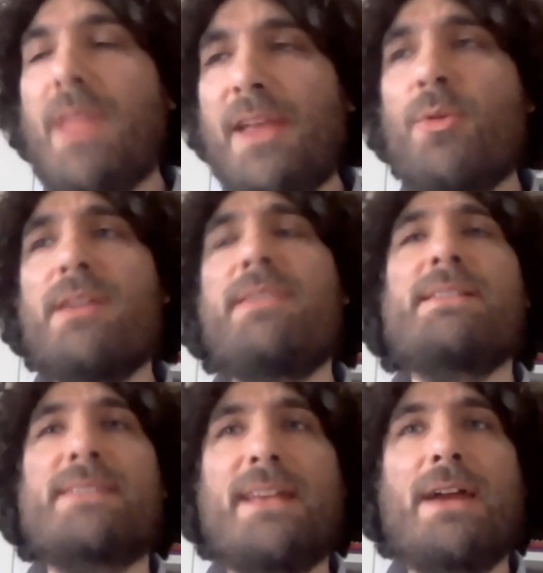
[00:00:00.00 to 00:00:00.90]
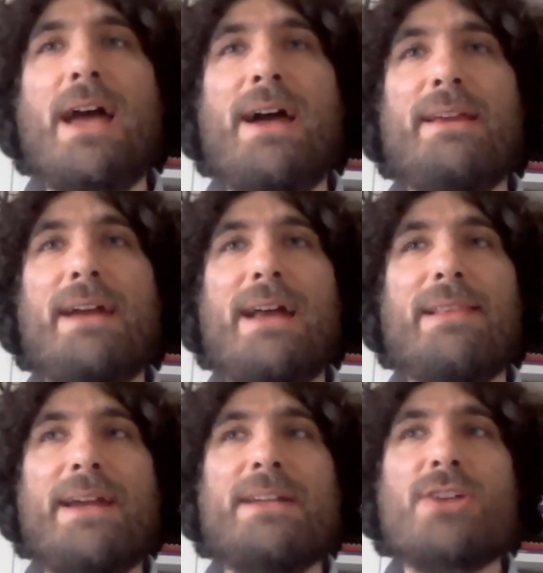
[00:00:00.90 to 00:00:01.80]
It's one of the things that I
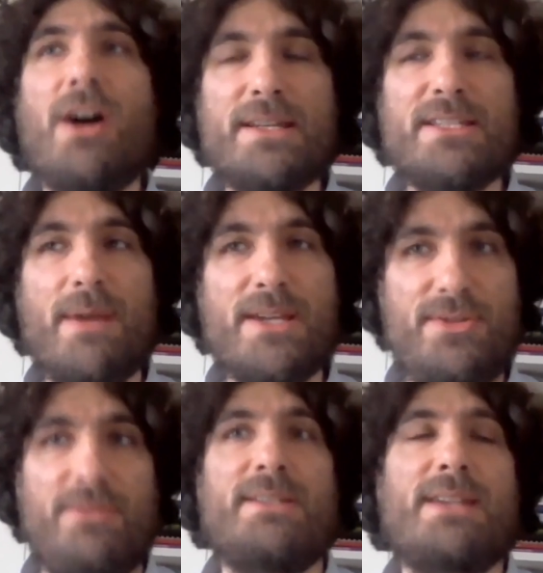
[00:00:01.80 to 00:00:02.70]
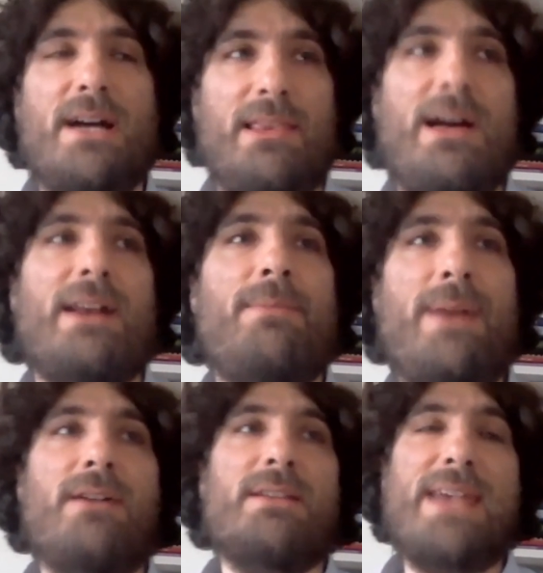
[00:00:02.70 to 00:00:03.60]
like talking to my students a lot
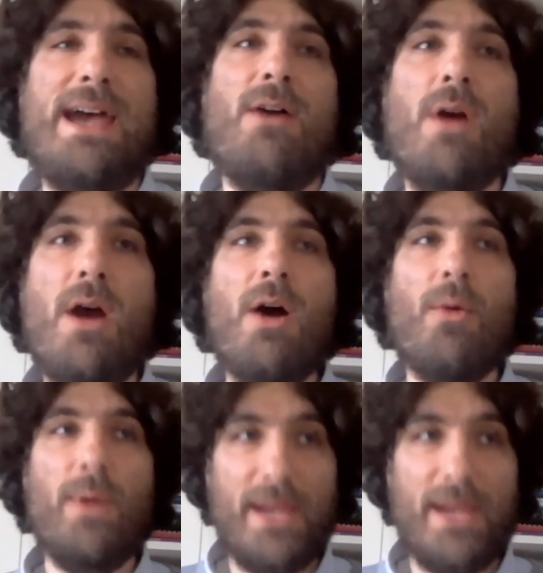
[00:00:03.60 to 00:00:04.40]
about, is how we